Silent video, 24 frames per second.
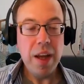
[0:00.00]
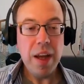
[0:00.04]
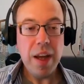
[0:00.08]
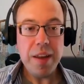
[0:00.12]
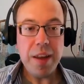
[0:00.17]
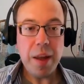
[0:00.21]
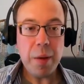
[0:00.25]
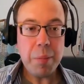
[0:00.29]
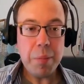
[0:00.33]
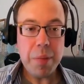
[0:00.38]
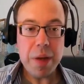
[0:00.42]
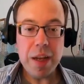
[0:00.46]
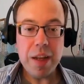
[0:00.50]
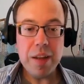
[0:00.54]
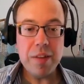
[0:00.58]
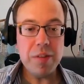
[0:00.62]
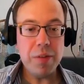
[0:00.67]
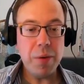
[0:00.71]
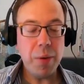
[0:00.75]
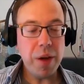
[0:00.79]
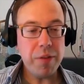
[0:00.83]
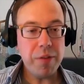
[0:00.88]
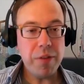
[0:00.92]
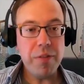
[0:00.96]
And that
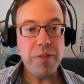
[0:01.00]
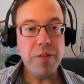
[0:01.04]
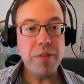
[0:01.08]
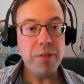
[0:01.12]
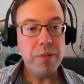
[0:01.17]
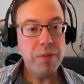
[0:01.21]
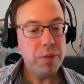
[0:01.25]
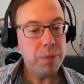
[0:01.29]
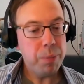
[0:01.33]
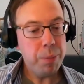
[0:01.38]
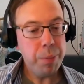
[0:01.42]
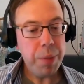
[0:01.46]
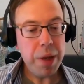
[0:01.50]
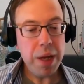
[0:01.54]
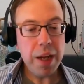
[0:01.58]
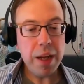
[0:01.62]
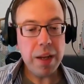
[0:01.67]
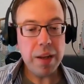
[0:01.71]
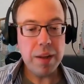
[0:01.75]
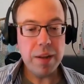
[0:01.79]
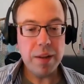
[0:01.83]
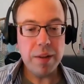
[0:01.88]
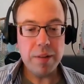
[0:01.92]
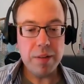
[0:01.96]
means you have a
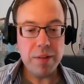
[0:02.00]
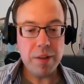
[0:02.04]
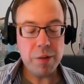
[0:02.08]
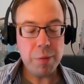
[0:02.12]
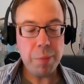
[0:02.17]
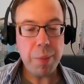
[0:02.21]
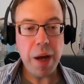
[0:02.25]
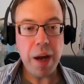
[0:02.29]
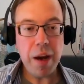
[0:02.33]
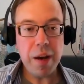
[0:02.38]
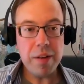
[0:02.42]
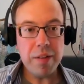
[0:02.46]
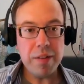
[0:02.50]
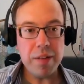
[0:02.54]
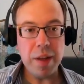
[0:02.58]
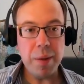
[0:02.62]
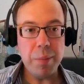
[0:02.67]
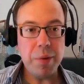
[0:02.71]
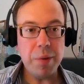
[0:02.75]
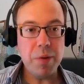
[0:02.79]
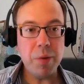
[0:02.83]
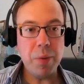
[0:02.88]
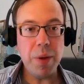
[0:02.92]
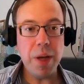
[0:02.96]
big disparity
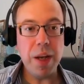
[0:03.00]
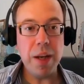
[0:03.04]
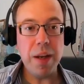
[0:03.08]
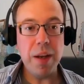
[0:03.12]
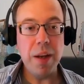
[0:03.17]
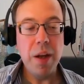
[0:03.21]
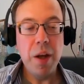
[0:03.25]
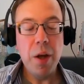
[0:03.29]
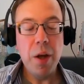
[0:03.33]
between